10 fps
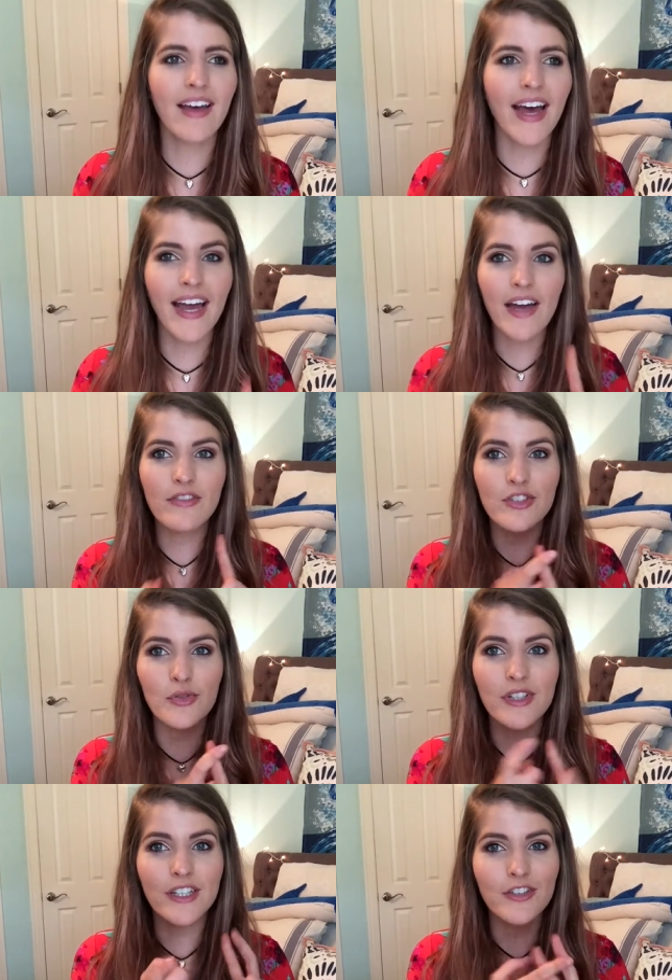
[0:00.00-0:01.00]
I have
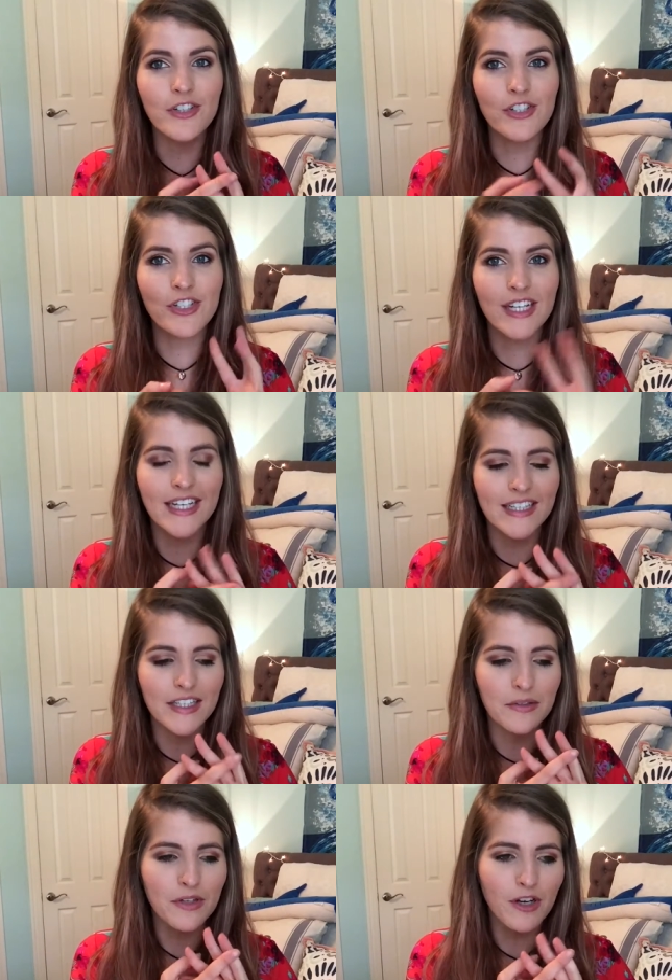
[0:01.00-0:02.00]
Jordan, Christian, and
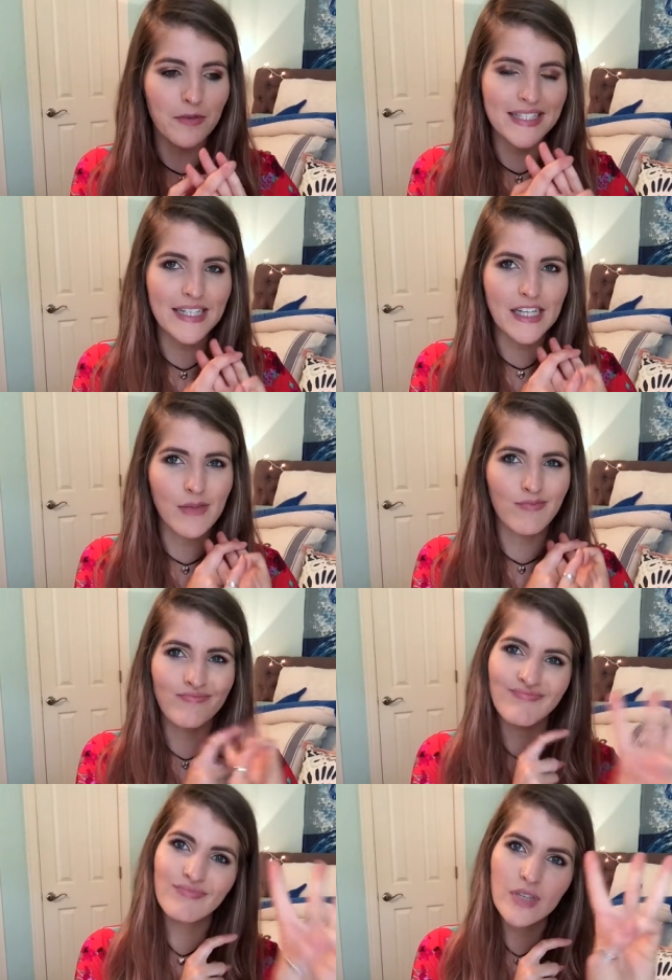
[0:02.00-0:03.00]
Luke on my team
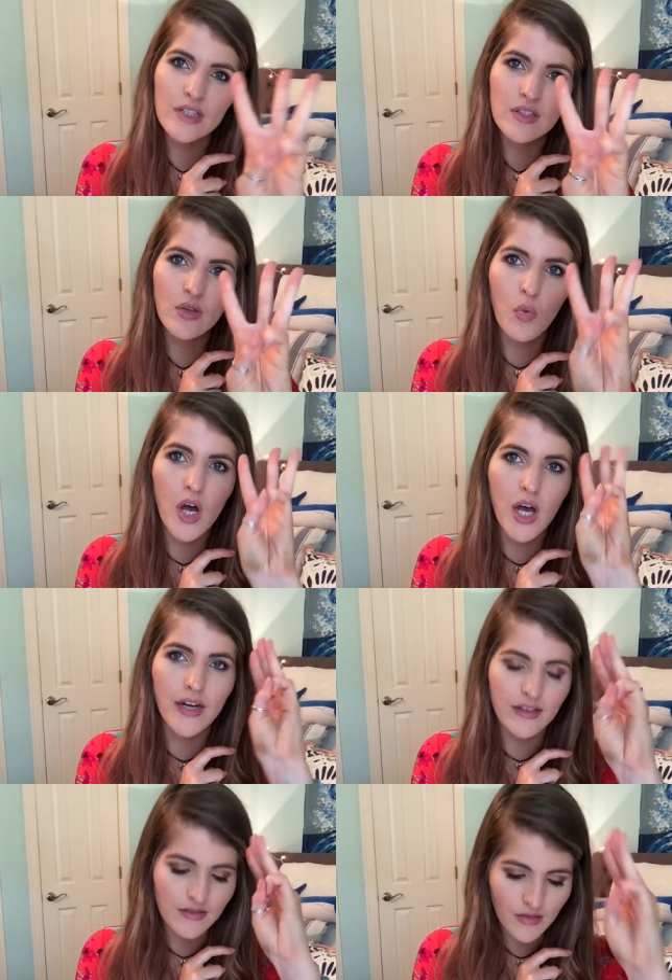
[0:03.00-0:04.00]

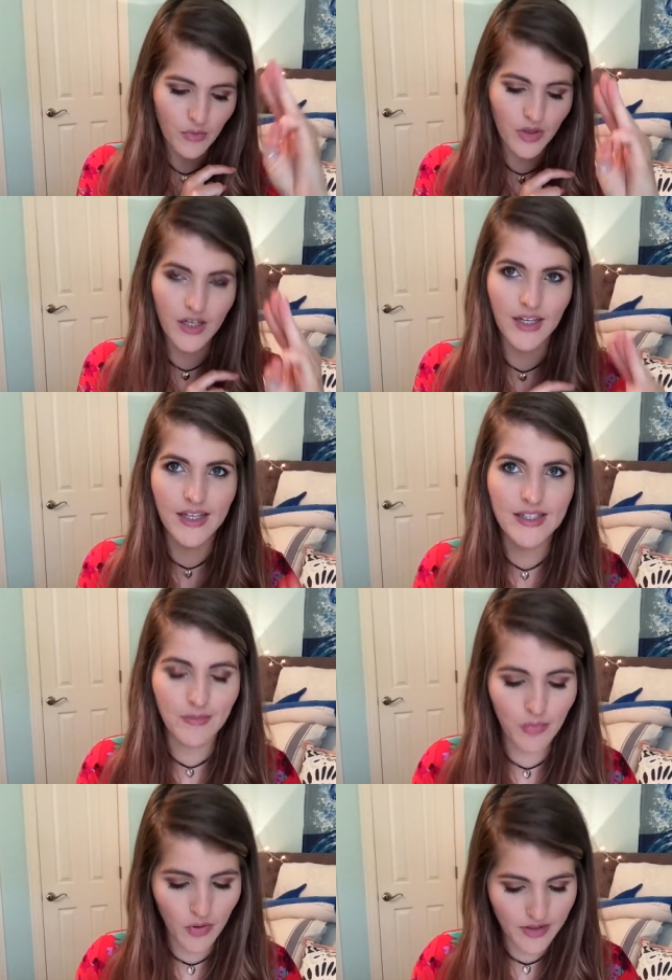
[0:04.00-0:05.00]
squad. We're gonna get
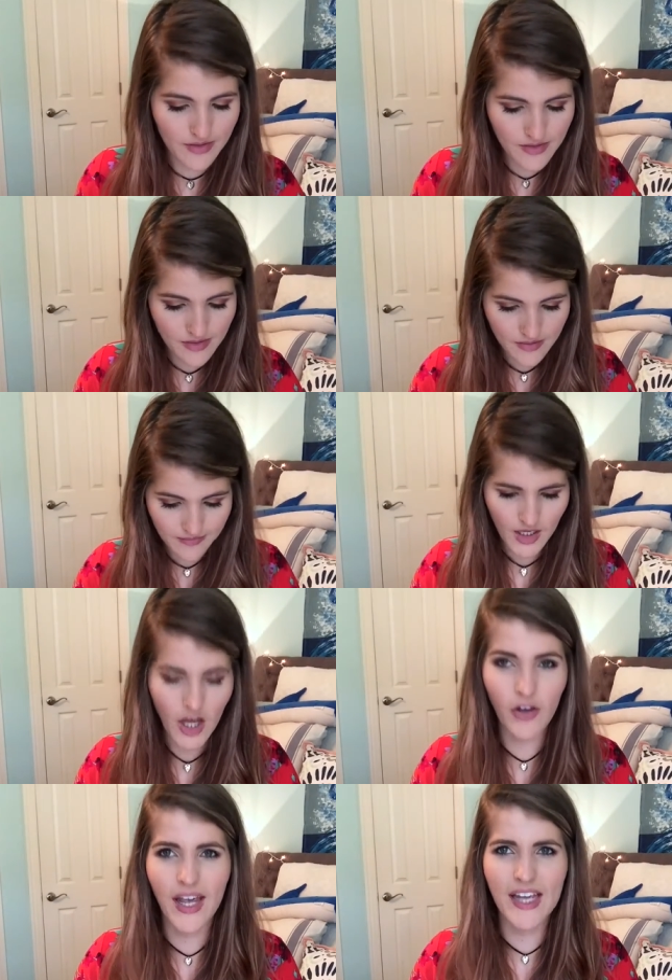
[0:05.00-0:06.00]
some points.
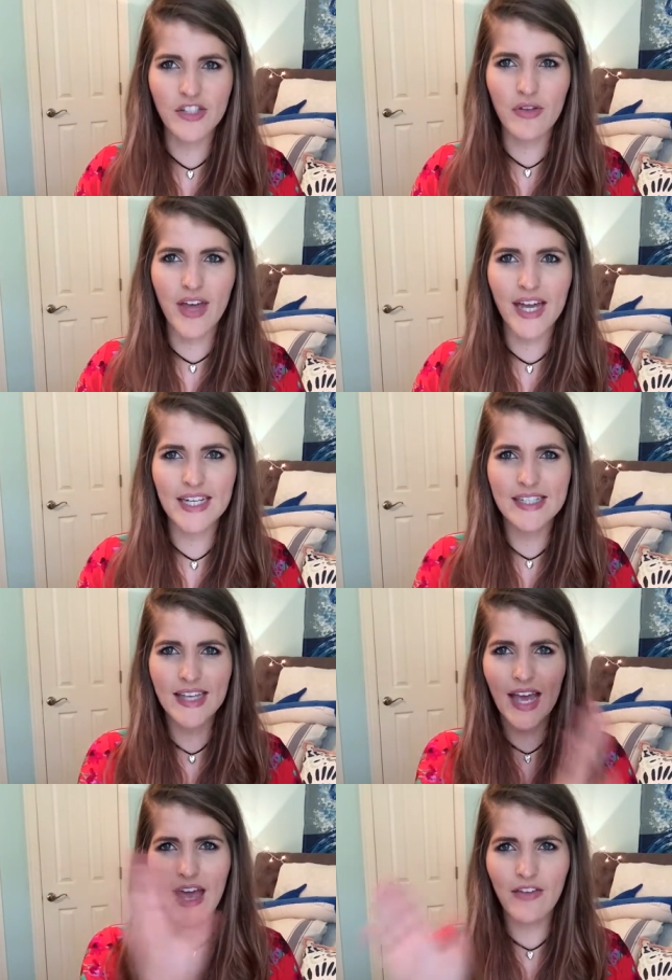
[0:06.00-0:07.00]
Okay, so that is
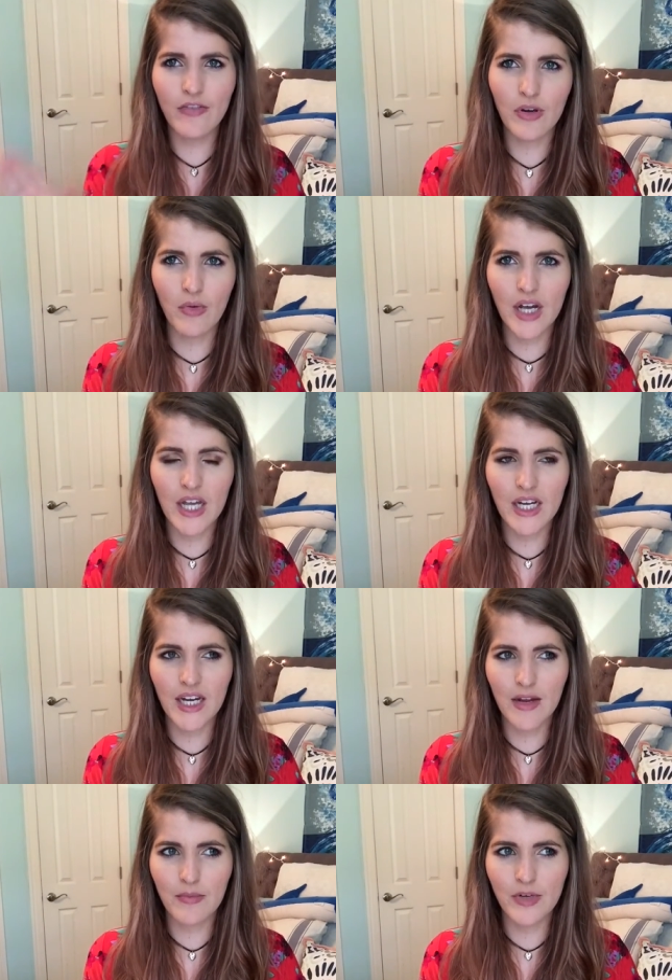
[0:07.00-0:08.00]
everyone,
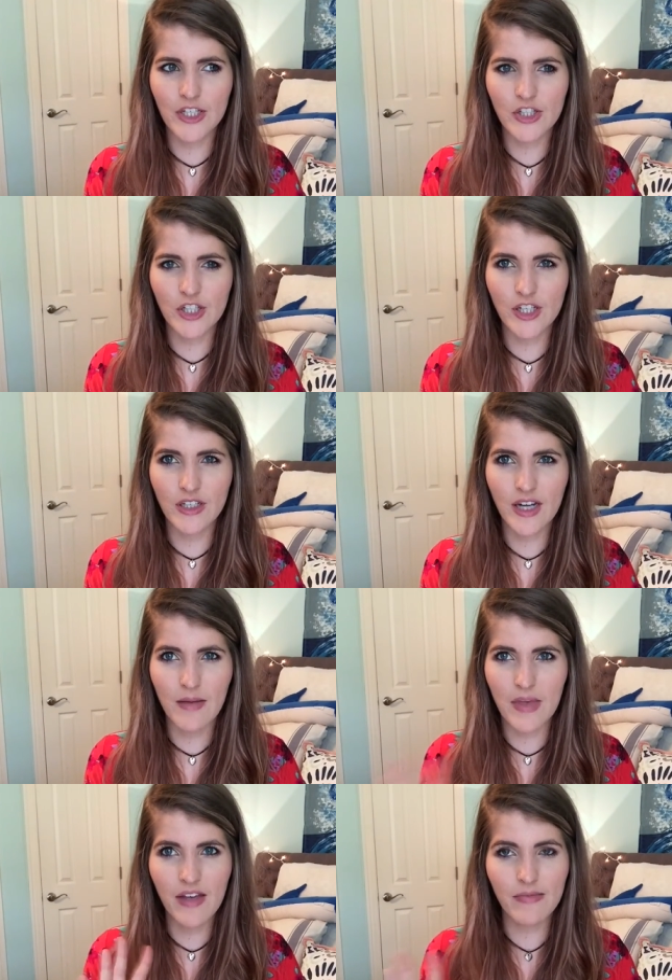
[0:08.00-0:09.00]
I'm pretty sure. I
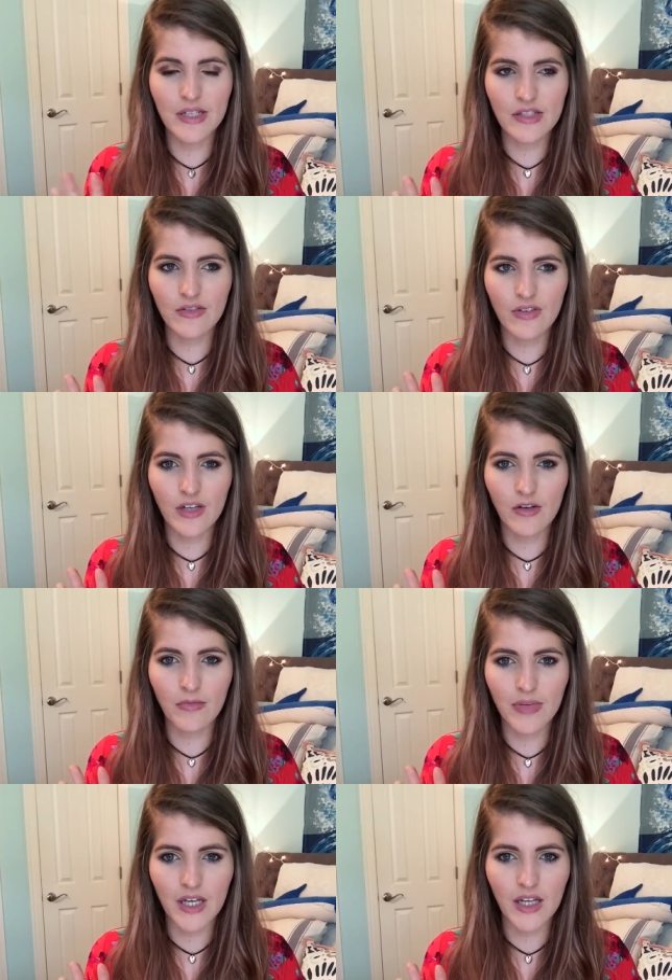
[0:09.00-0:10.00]
may have missed a
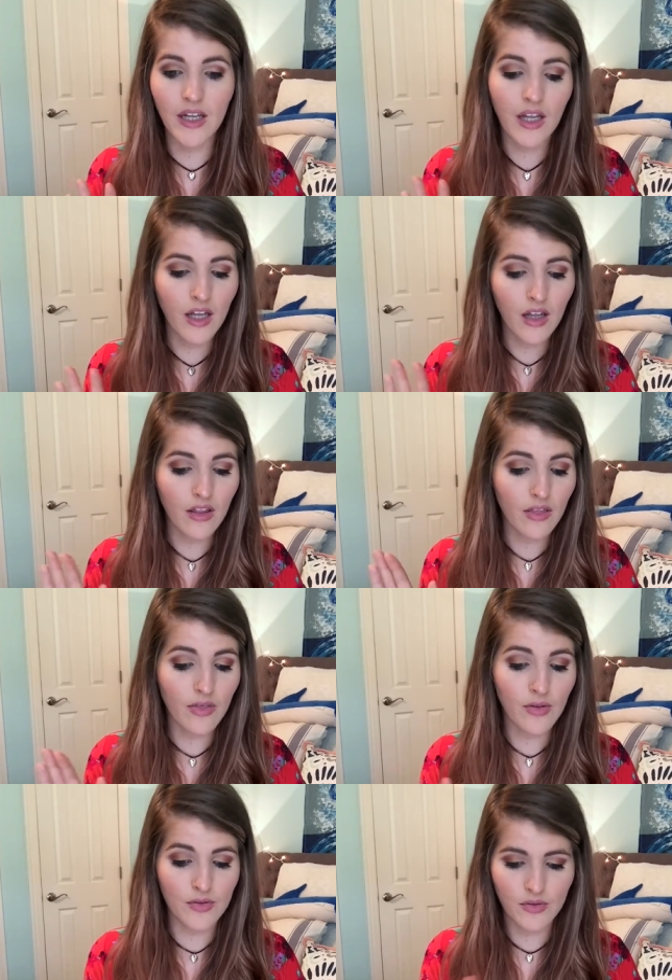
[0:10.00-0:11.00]
few, but
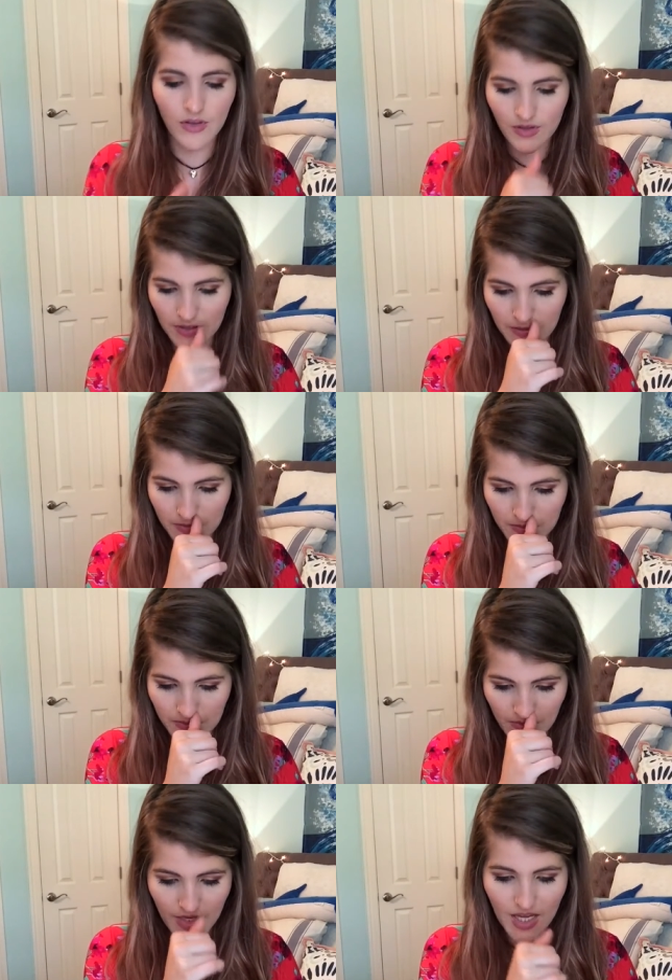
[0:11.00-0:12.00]
those are all the notes.
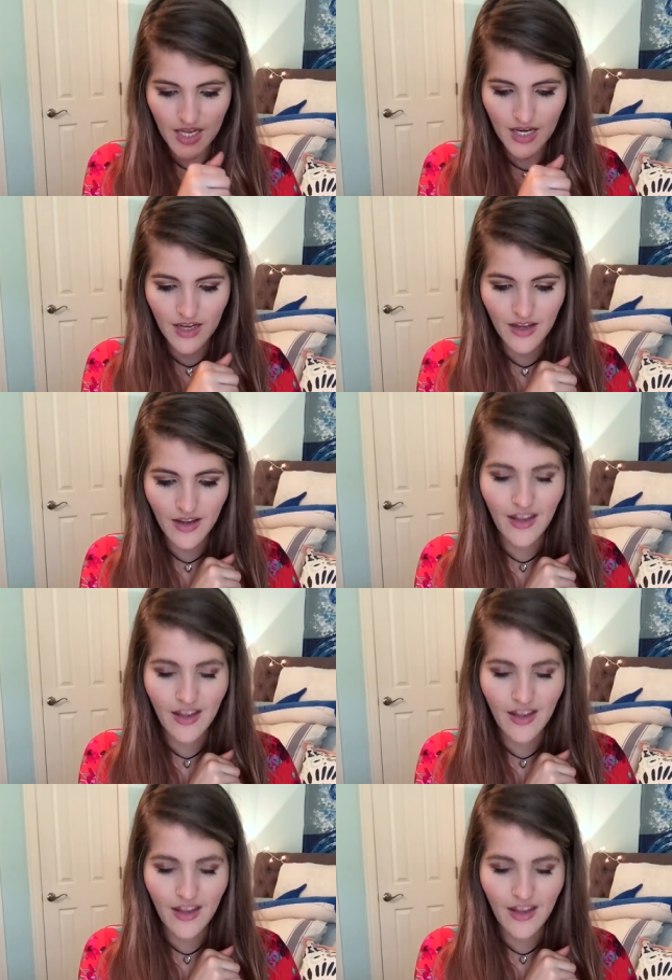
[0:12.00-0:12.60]
So then